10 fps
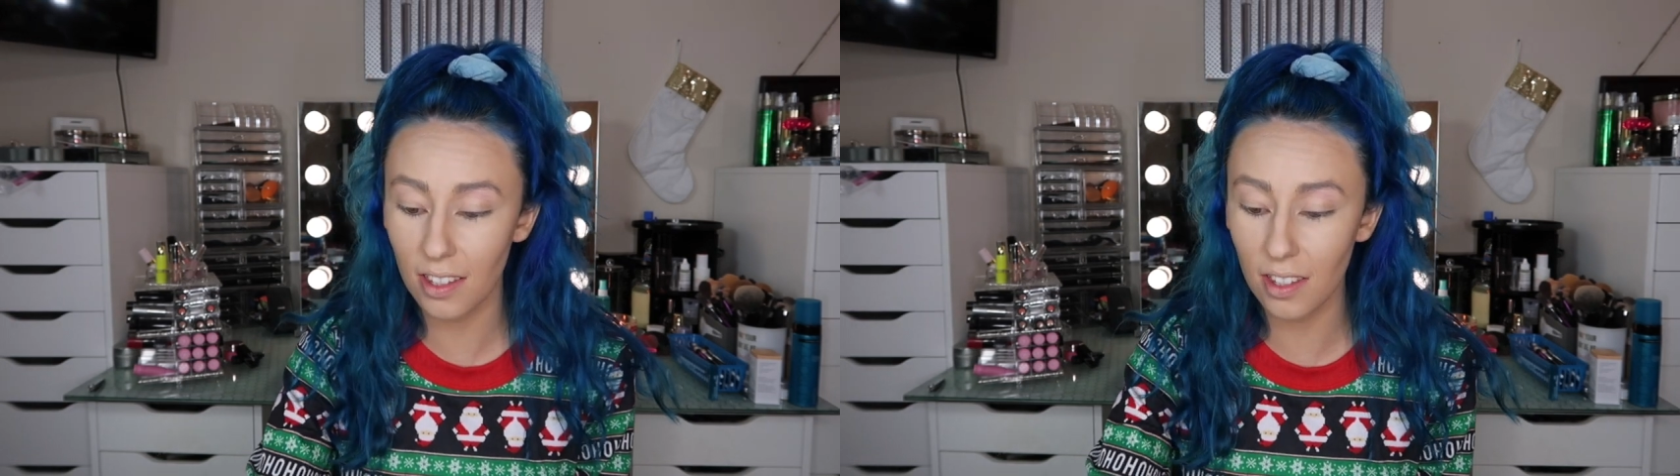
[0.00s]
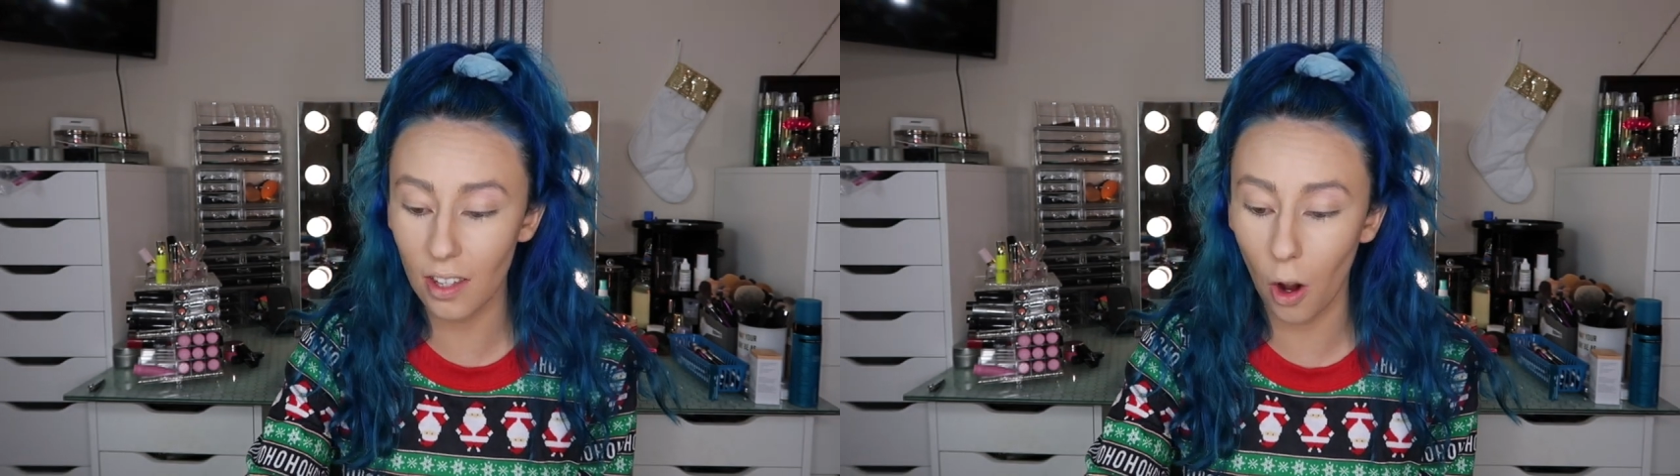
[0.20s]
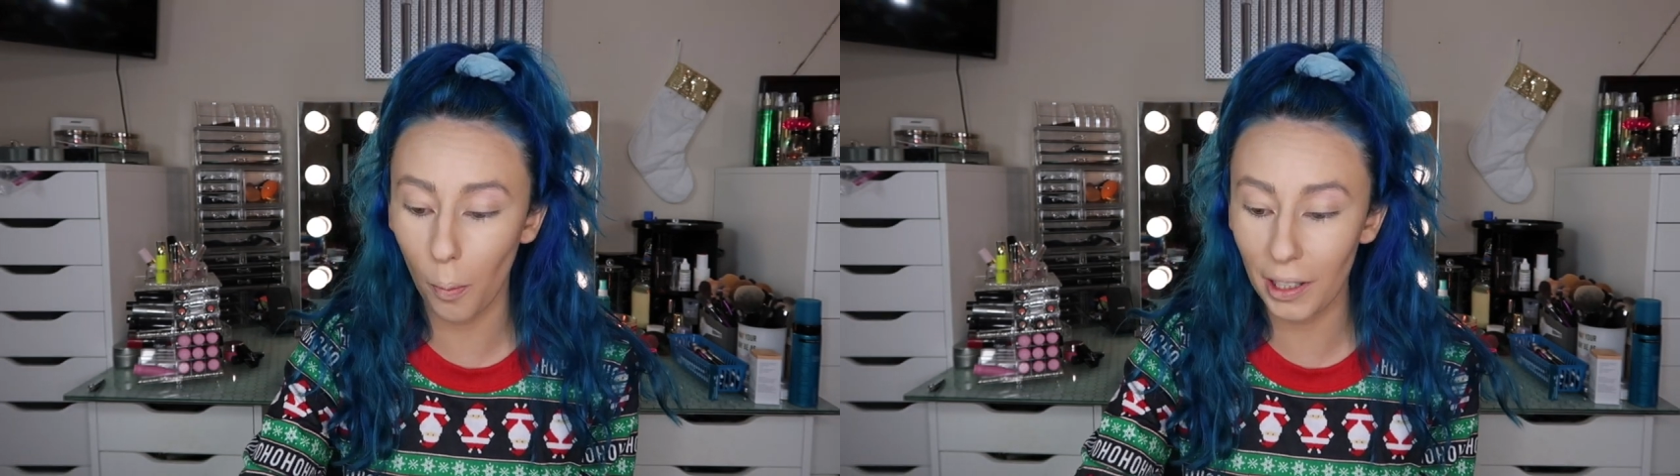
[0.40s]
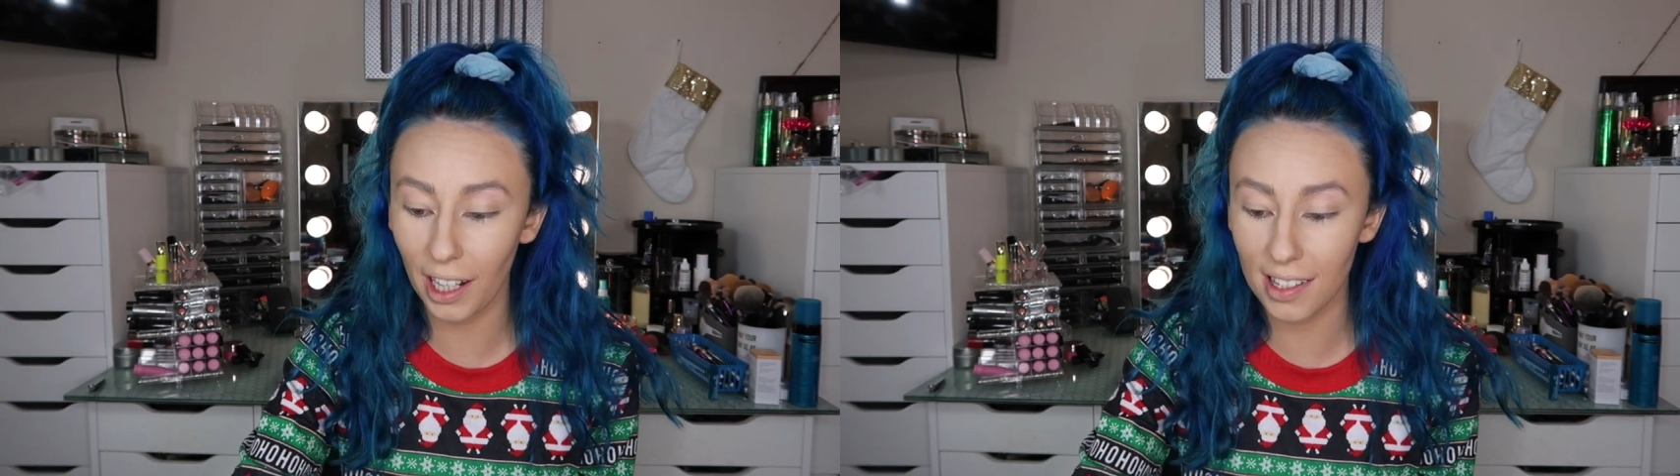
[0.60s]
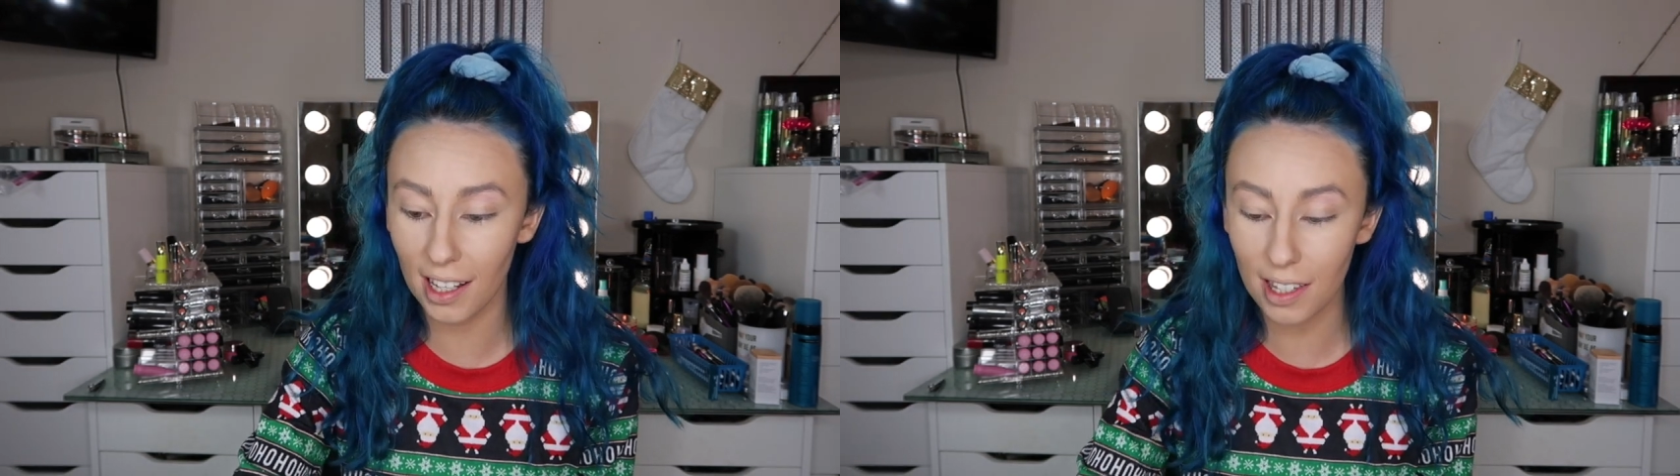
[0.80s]
So
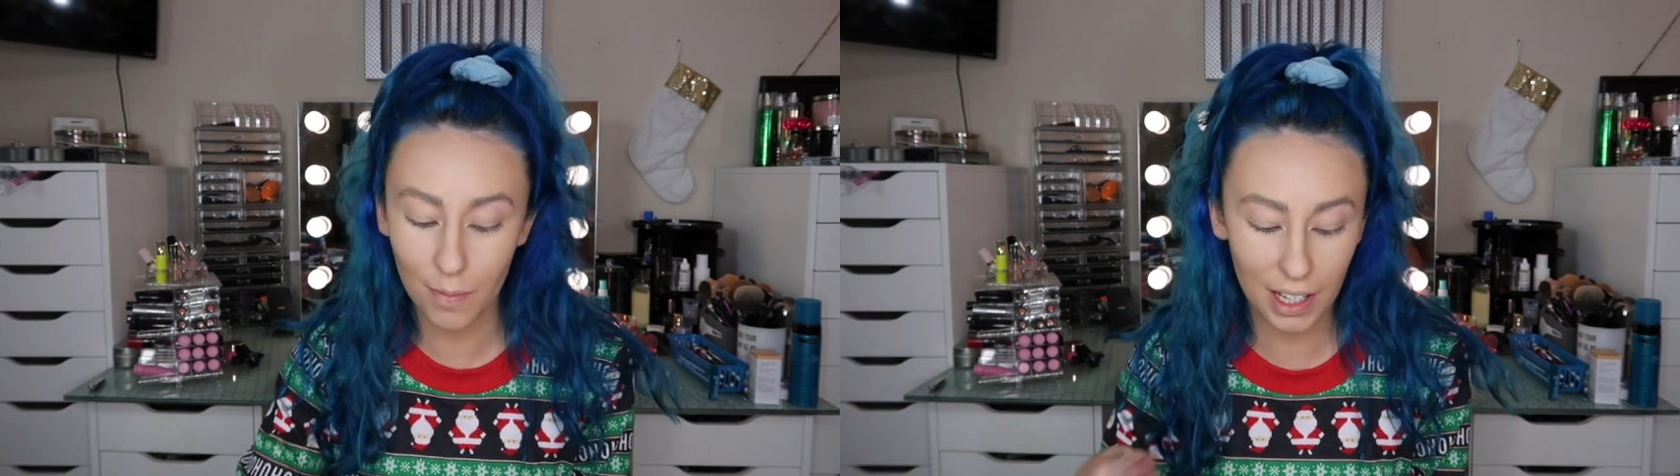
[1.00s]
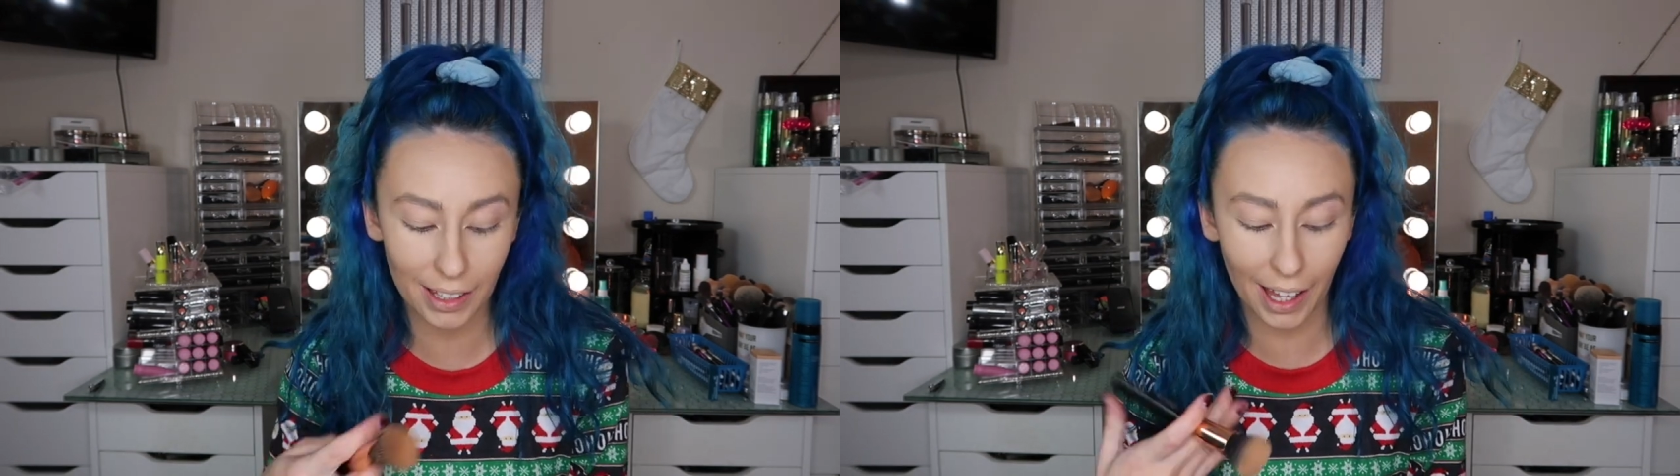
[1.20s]
because that's something